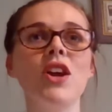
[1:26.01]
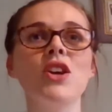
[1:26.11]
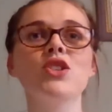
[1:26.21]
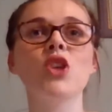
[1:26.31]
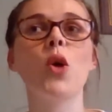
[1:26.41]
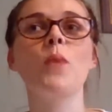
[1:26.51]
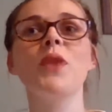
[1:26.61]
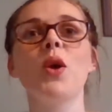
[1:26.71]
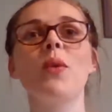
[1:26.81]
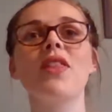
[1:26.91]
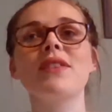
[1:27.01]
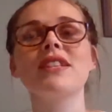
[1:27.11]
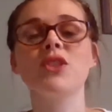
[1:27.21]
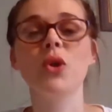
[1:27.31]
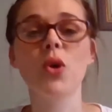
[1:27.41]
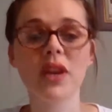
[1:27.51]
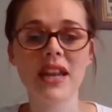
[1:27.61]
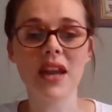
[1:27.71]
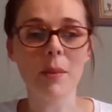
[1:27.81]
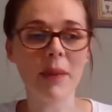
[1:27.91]
So whether it's
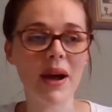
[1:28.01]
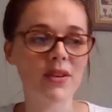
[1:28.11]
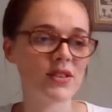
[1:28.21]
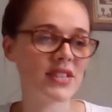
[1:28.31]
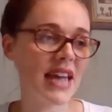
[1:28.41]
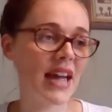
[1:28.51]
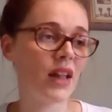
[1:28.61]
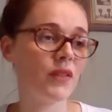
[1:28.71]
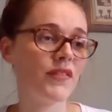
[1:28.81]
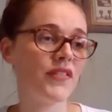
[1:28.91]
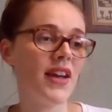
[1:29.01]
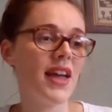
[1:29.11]
talking about yourself,